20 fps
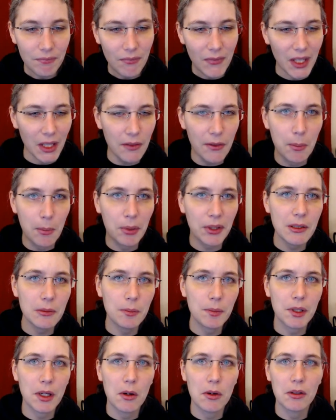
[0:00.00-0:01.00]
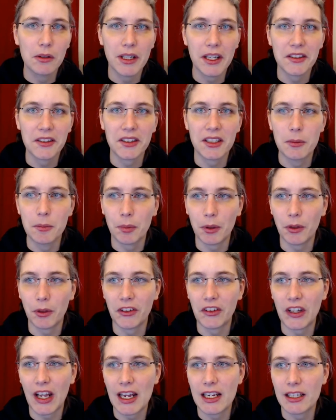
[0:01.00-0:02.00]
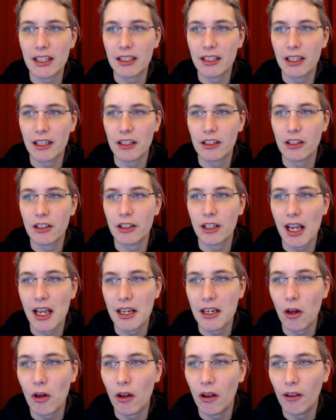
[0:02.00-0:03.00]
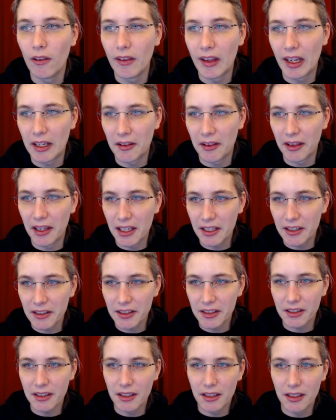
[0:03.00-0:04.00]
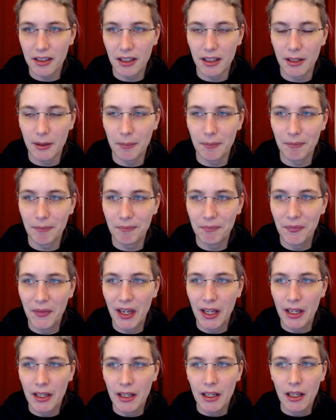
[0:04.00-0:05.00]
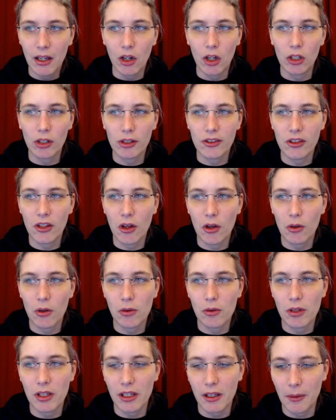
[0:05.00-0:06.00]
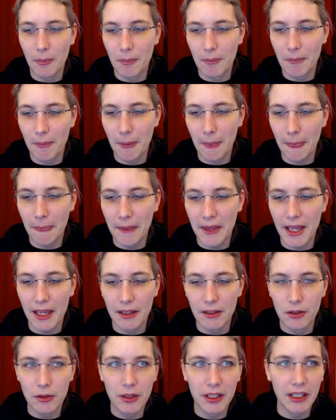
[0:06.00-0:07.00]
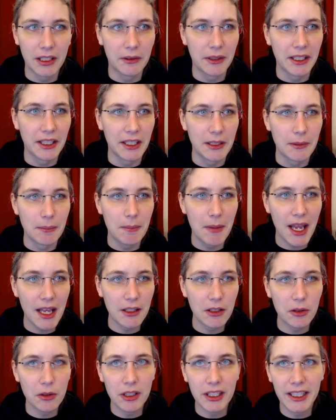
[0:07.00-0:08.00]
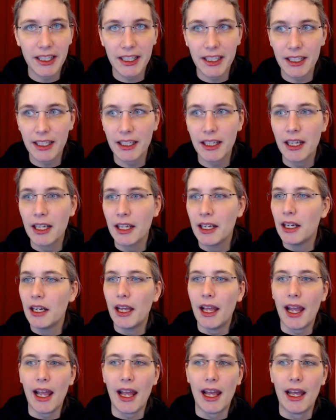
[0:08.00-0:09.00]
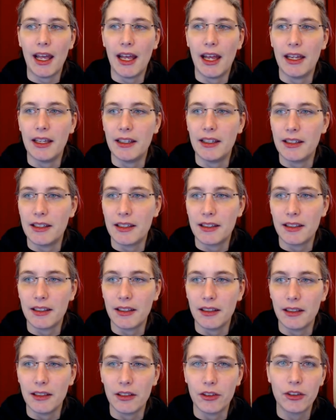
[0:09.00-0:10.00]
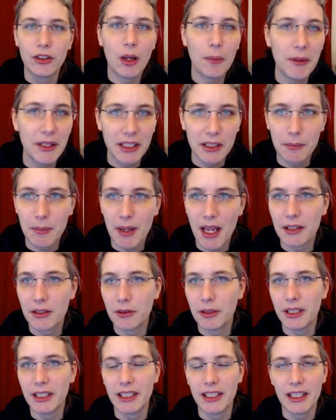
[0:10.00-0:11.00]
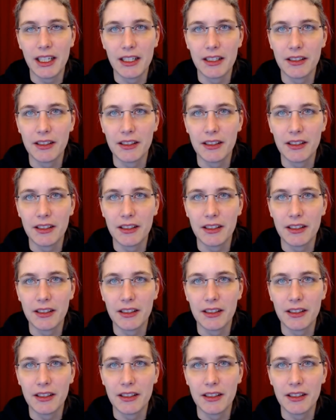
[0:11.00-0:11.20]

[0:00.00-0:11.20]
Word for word: the print progress in percentage and all that things. Um, also um, yeah triggering it manually and uh, stopping it manually and